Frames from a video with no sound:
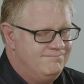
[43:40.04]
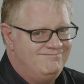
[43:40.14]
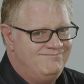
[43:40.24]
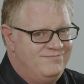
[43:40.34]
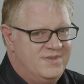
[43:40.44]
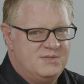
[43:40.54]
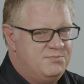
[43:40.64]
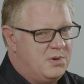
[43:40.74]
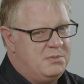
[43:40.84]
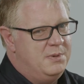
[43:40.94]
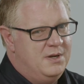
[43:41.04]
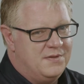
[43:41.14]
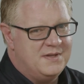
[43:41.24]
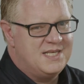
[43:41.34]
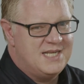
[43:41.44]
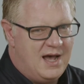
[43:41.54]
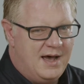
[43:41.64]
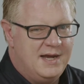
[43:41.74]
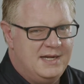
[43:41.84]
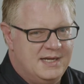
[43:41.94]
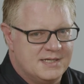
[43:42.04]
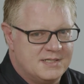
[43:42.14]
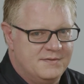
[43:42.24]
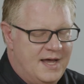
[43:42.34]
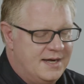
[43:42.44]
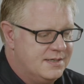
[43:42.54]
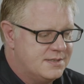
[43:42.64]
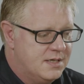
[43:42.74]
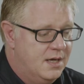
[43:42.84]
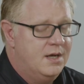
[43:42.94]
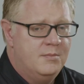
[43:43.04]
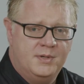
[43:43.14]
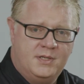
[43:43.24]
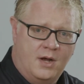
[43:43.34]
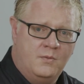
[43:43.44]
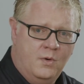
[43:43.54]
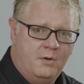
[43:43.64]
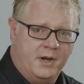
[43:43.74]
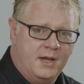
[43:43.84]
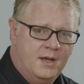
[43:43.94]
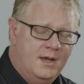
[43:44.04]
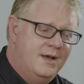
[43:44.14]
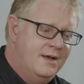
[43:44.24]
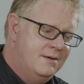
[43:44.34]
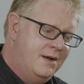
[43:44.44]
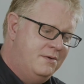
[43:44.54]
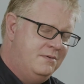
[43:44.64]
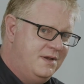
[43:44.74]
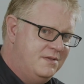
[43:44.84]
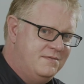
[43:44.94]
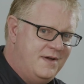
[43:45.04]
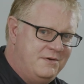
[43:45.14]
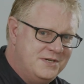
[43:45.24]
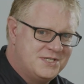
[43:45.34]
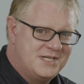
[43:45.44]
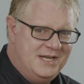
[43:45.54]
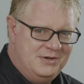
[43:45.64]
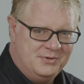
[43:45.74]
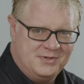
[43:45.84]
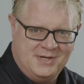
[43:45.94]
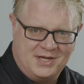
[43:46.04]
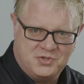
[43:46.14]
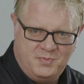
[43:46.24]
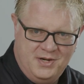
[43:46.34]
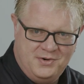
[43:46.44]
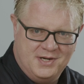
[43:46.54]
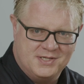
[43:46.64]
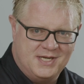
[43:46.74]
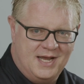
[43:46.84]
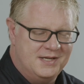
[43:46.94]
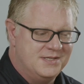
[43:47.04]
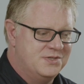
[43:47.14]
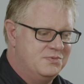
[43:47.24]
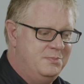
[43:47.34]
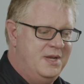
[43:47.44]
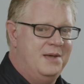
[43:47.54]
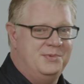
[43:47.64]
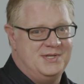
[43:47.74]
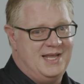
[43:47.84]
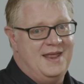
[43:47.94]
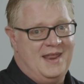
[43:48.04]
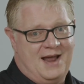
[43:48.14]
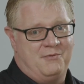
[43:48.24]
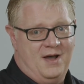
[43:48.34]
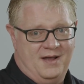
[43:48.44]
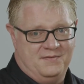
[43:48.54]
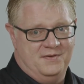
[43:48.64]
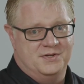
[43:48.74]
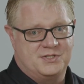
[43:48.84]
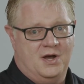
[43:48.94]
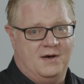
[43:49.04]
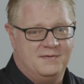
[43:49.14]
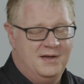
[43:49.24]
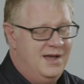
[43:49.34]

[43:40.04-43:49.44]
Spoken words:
It's probably not the tidiest of edits, but don't worry. Only the very skilled and experienced editors will be able to get that right first off.